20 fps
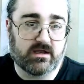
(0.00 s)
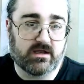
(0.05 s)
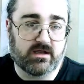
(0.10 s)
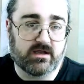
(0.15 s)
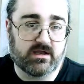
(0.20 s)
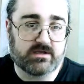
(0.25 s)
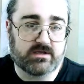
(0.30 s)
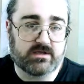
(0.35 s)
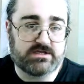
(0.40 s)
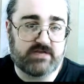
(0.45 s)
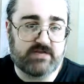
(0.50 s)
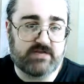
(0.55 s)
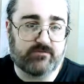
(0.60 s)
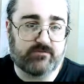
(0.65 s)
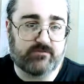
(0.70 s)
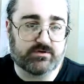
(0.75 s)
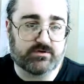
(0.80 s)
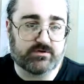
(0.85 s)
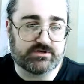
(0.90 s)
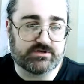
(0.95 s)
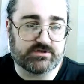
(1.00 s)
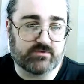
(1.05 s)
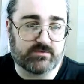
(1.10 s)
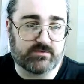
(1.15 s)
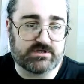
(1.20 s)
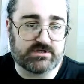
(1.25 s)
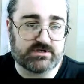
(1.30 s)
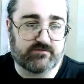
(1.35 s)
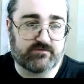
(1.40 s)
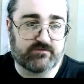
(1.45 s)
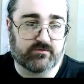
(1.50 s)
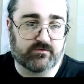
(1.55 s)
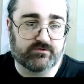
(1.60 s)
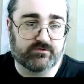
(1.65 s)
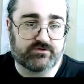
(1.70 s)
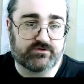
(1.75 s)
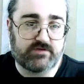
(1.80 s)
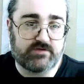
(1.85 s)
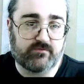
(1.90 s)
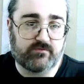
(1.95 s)
G-forces, where are my G-forces?
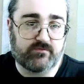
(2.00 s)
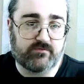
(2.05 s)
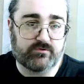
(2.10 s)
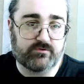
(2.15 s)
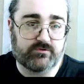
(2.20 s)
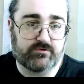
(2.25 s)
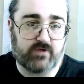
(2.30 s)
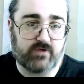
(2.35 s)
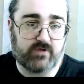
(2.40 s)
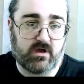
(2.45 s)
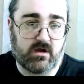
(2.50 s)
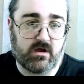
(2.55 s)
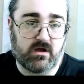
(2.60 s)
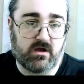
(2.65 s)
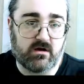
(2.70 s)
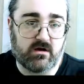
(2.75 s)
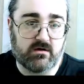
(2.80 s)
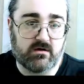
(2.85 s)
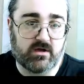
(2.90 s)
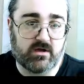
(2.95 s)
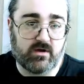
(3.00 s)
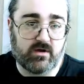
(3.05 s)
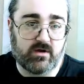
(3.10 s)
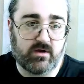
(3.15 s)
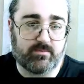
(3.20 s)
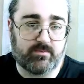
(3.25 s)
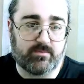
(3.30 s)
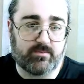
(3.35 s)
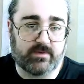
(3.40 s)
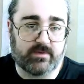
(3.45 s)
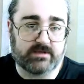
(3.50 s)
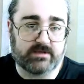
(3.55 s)
G-forces are going up a bit.